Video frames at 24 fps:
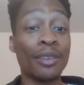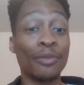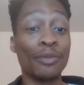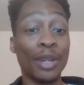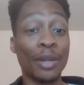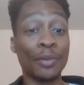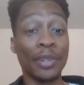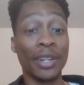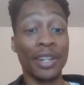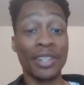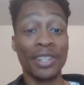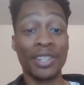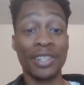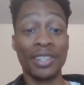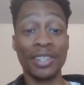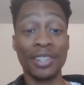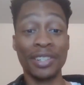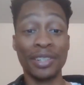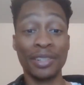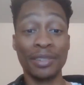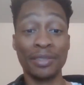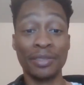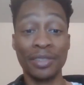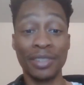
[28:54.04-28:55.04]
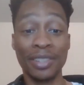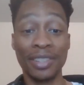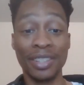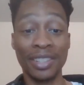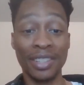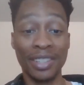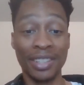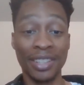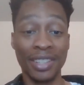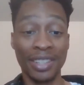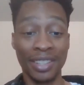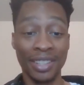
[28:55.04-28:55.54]
maybe I should have
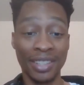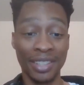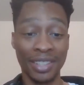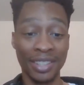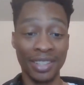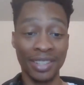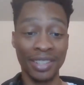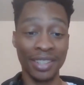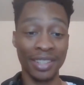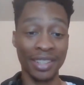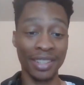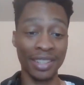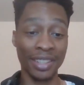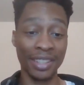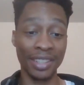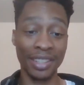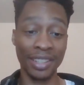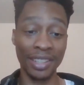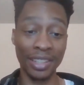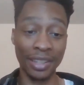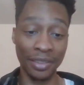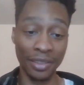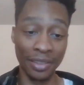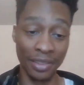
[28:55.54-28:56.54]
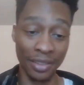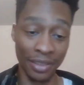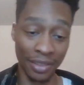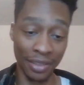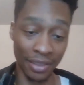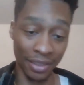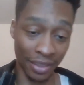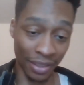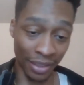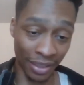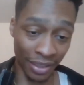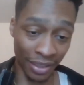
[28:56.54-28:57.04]
kept it on.